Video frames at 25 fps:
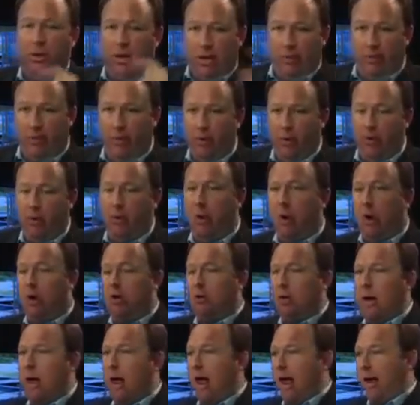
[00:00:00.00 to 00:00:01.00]
In the New
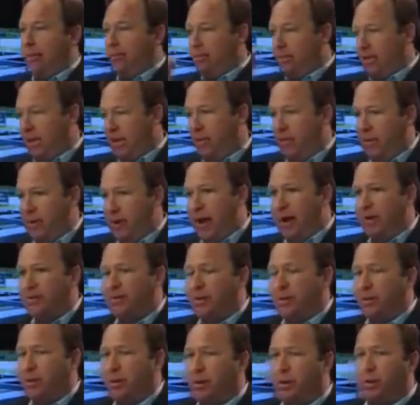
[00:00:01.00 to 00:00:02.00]
York Times, in the
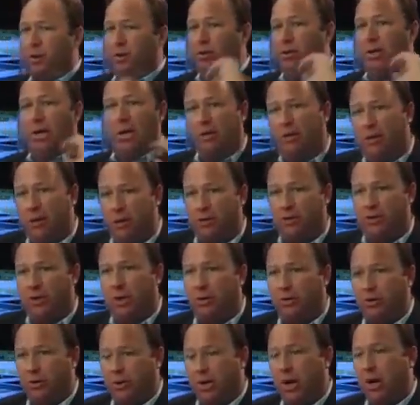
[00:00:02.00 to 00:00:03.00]
Desert News, in the
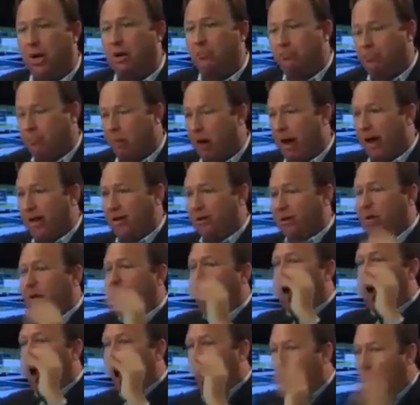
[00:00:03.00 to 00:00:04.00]
Associated Press,
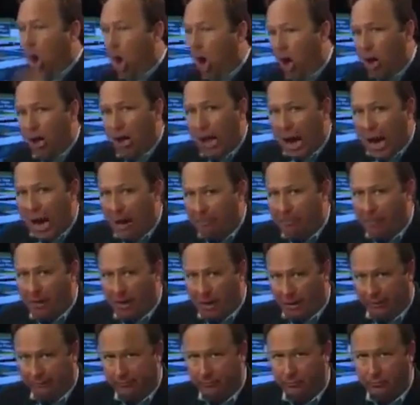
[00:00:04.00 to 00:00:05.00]
all
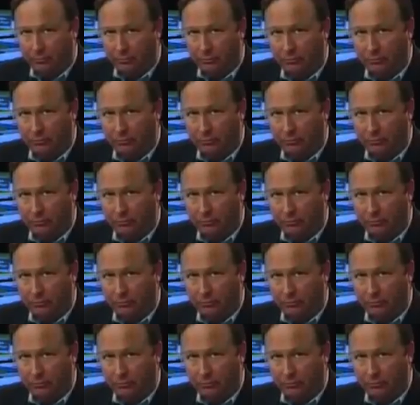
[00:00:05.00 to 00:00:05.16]
happening.